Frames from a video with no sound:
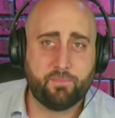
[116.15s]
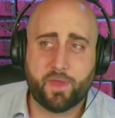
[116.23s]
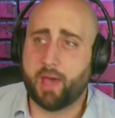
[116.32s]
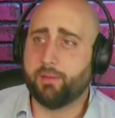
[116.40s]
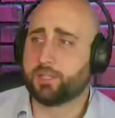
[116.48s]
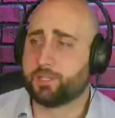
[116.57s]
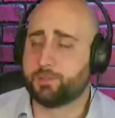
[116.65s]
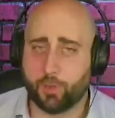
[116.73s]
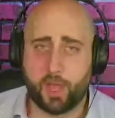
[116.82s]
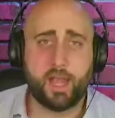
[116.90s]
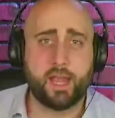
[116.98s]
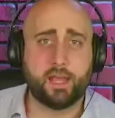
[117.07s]
I'm
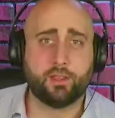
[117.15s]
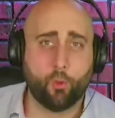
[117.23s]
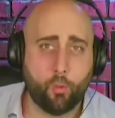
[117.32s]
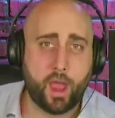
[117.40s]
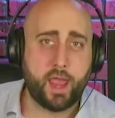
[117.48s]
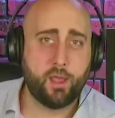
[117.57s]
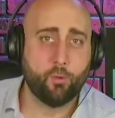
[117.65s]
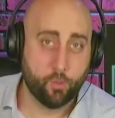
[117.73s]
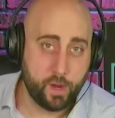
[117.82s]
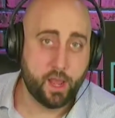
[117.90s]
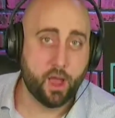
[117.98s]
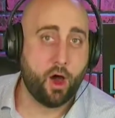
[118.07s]
explaining the way
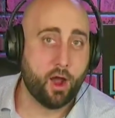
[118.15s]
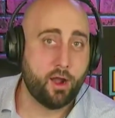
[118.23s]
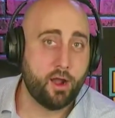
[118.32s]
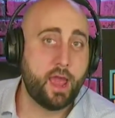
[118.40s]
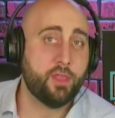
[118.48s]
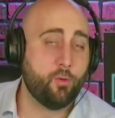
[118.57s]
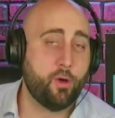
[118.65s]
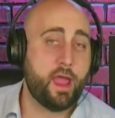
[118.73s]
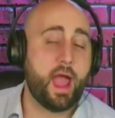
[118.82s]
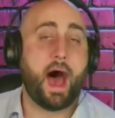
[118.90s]
we are and the way